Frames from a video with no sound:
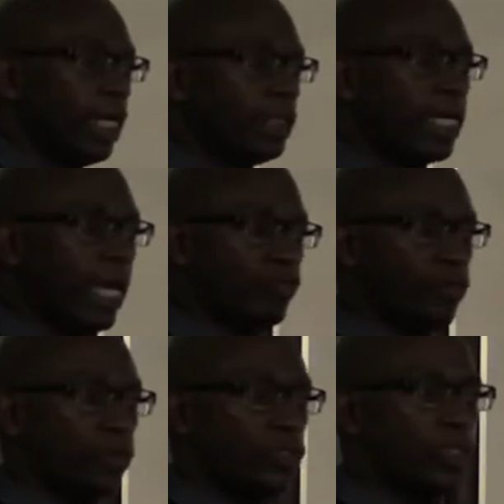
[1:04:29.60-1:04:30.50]
a
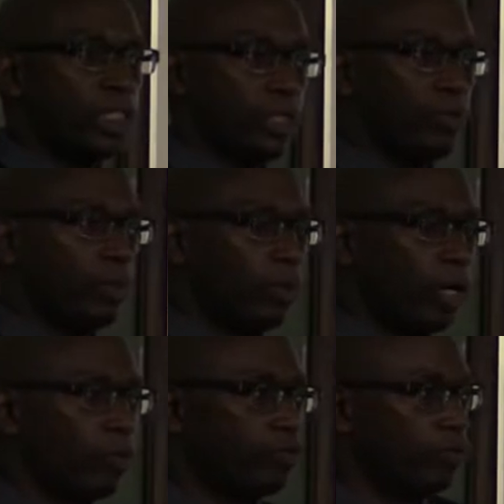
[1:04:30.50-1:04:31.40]
diverse team
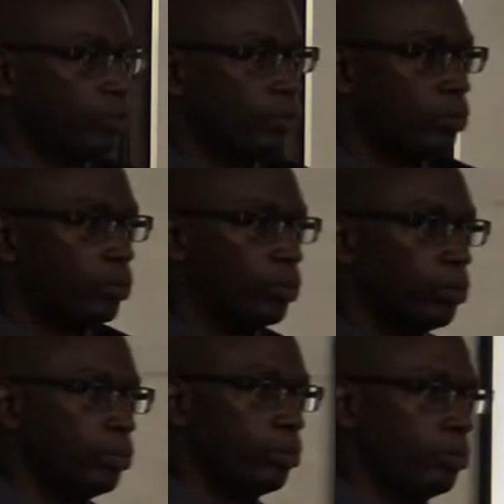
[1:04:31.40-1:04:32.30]
of
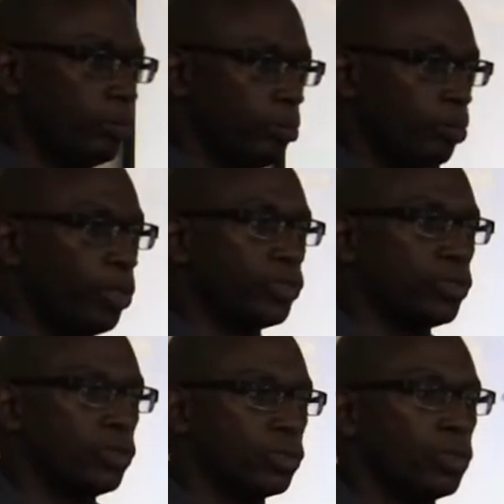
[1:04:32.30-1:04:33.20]

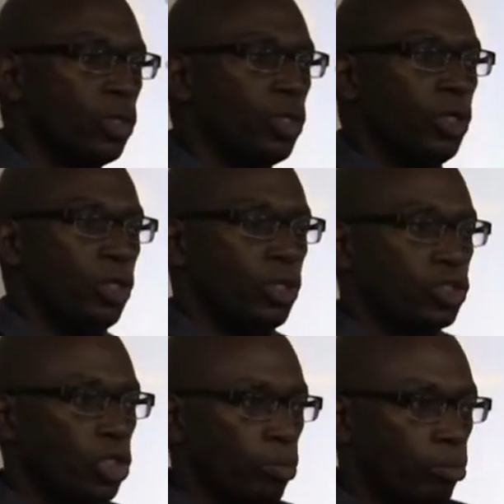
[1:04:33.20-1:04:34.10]
persons.
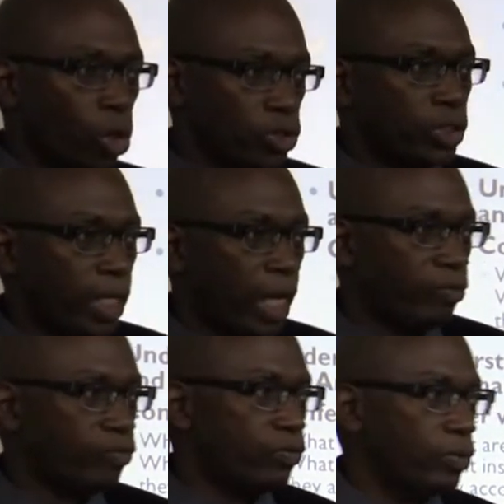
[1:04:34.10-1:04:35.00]
So you must
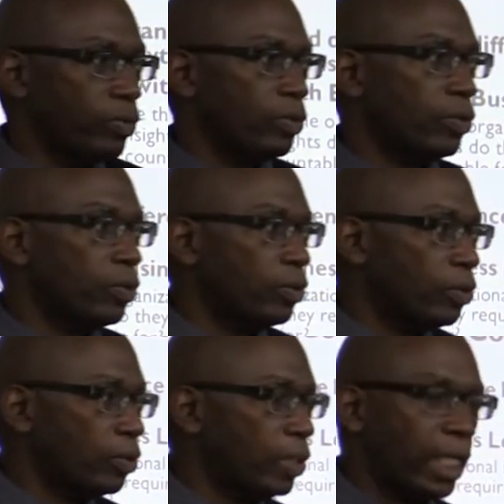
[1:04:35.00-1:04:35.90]
have
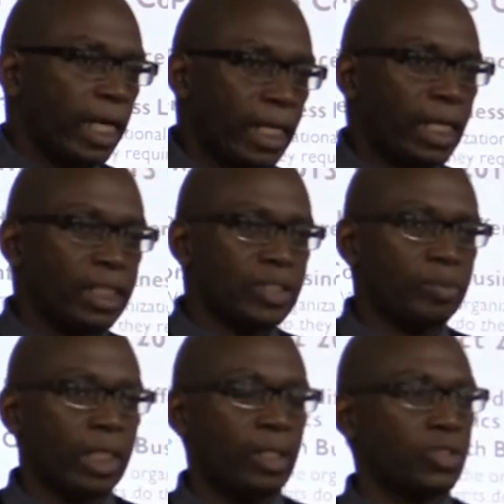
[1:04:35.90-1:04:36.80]
an analyst,
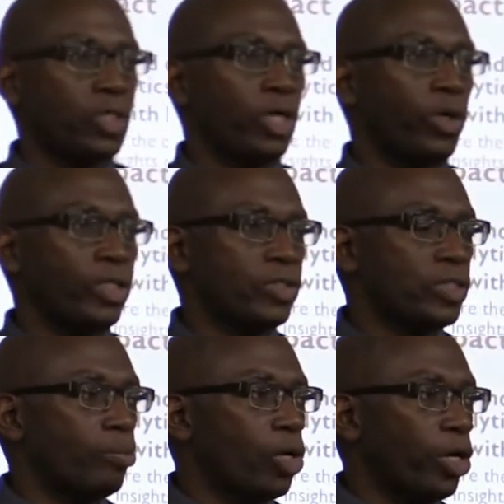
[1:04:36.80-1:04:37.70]
because you're going to
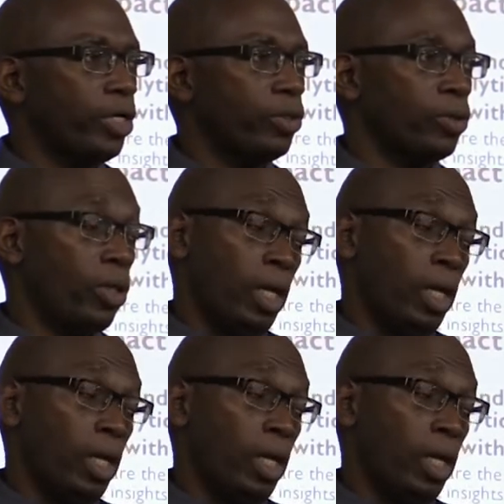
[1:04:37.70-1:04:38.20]
say, boy, you know,